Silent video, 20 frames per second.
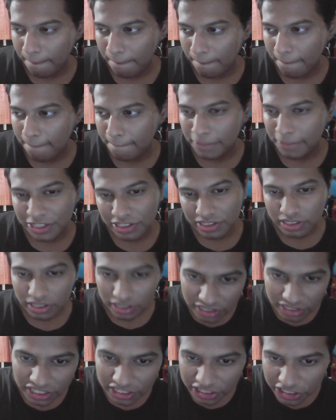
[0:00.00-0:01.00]
But
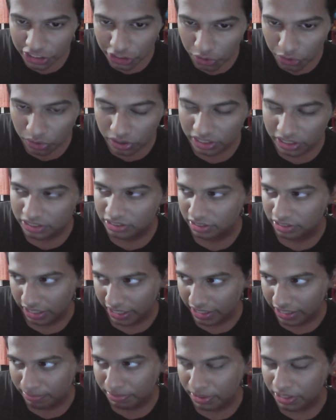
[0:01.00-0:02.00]
just Jonas,
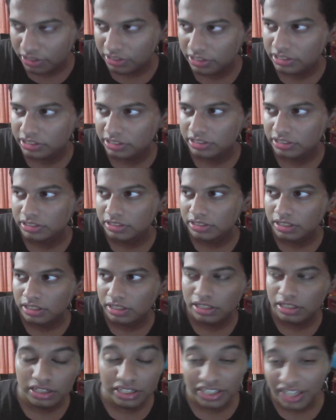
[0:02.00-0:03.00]
right? Because
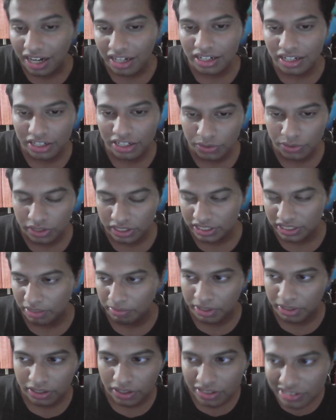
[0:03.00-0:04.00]
younger Jonas, I mean,
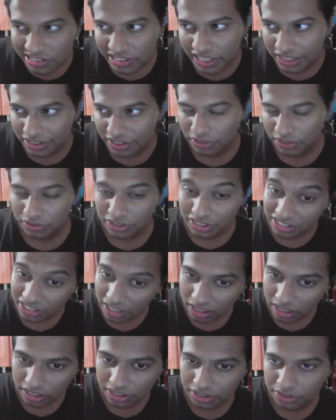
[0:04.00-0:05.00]
not stranger Jonas,
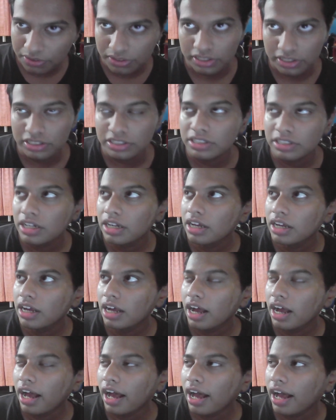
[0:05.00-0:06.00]
younger Jonas.
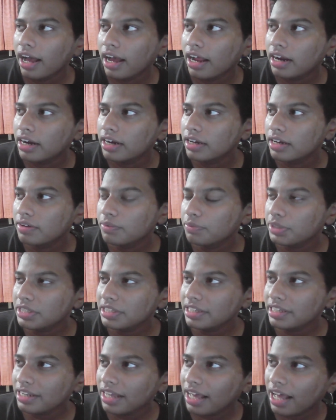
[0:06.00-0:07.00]
And we
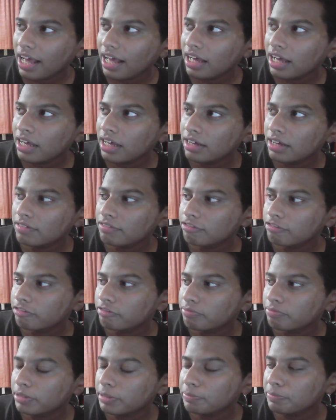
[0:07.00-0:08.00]
then have
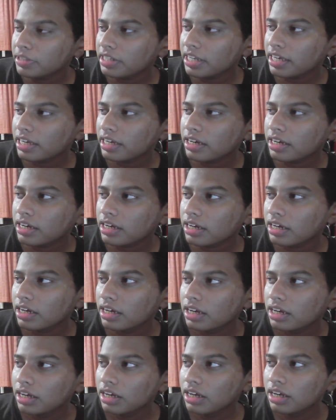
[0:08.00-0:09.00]
people like
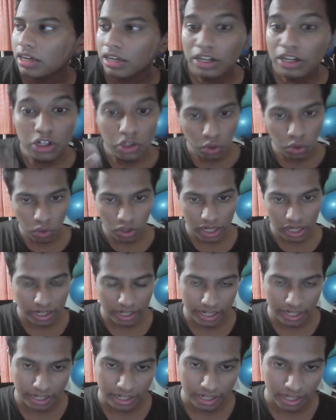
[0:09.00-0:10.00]
Noah
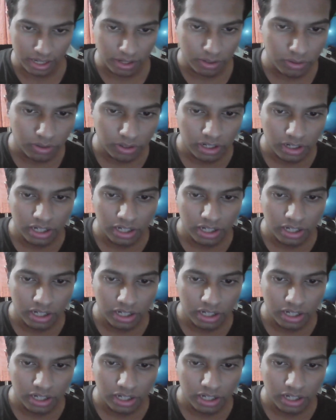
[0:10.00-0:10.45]
right now.